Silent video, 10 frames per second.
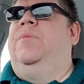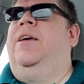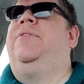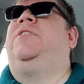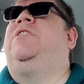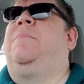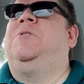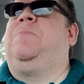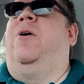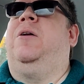And the
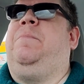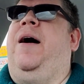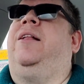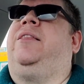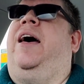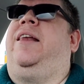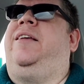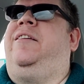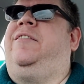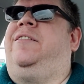dumbest part about that
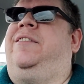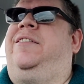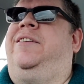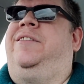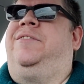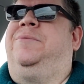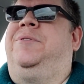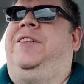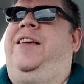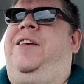is there's
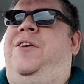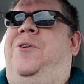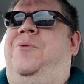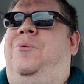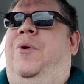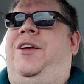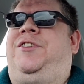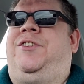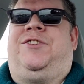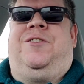really no
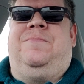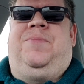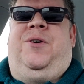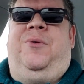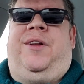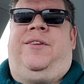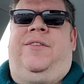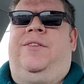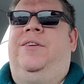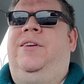racist
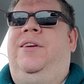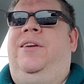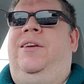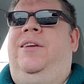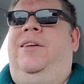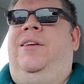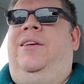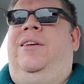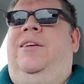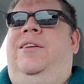component
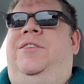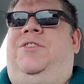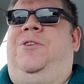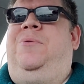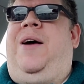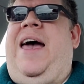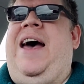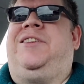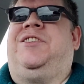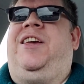to
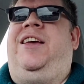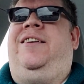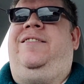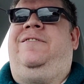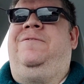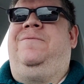asking